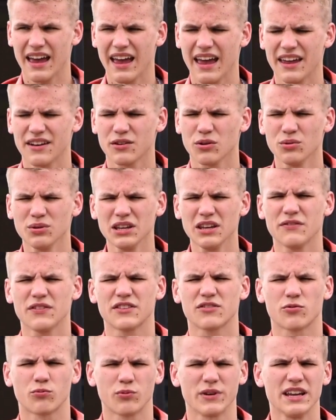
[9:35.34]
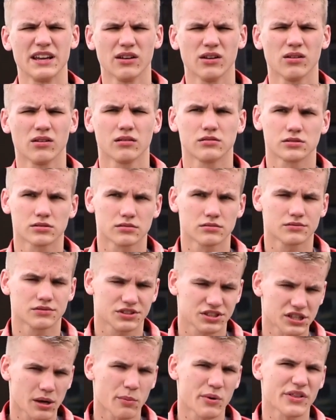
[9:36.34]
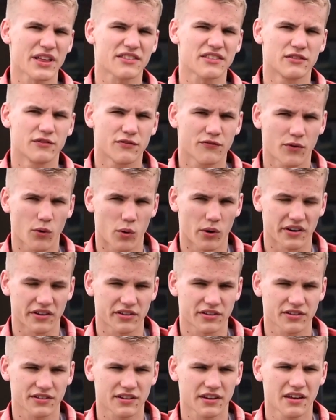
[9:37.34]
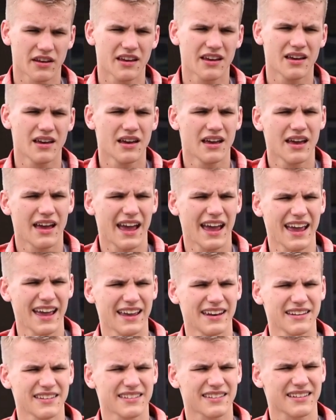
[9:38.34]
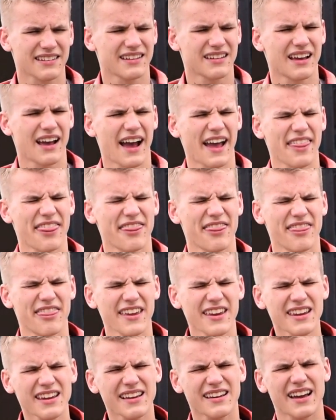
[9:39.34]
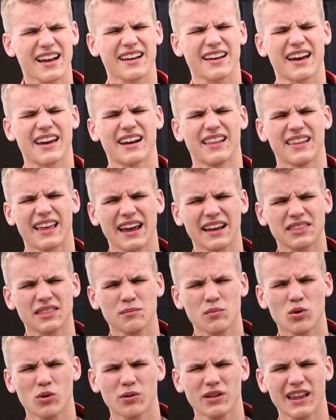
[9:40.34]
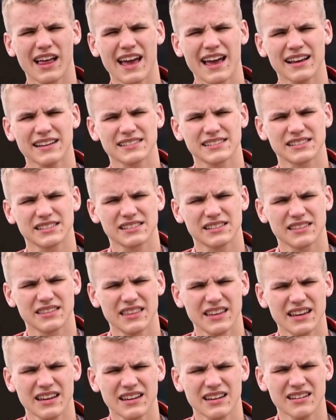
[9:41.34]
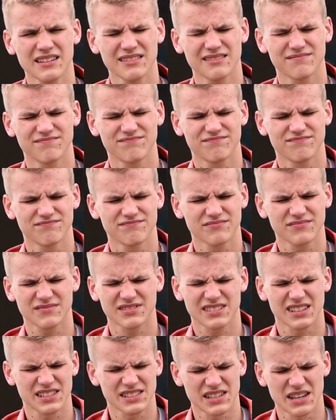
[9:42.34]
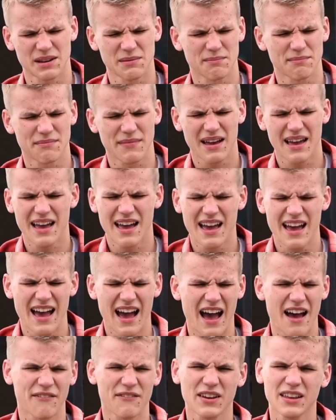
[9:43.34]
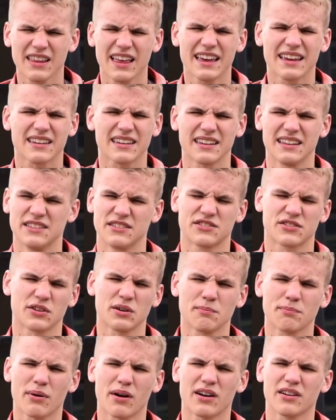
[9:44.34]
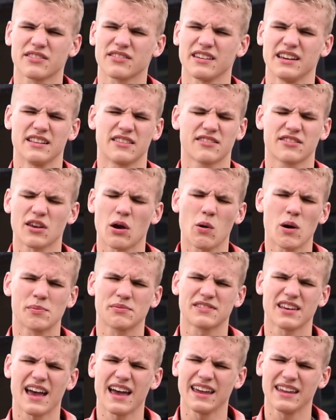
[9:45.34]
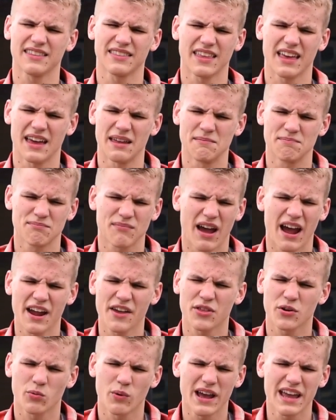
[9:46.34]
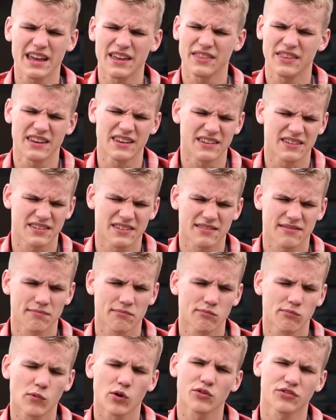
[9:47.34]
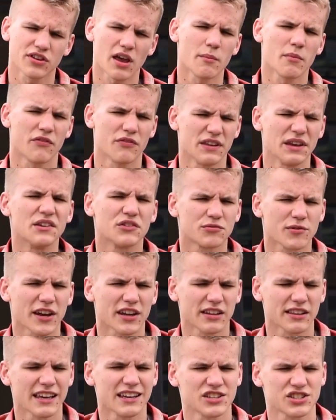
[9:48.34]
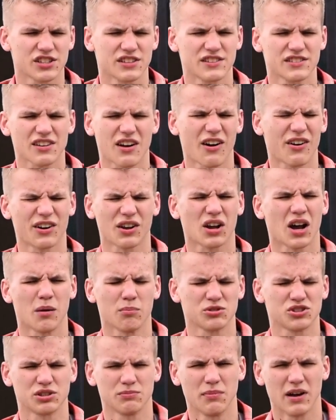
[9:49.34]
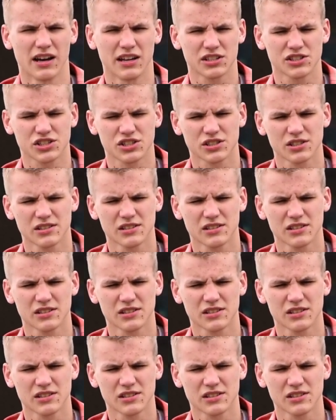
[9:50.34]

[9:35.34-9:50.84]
And only if it's real or somewhere that's enforced. And I think I kind of like the more relaxed thing, because I feel like in certain parts it's so uptight that either way some of these regulations aren't accomplishing much.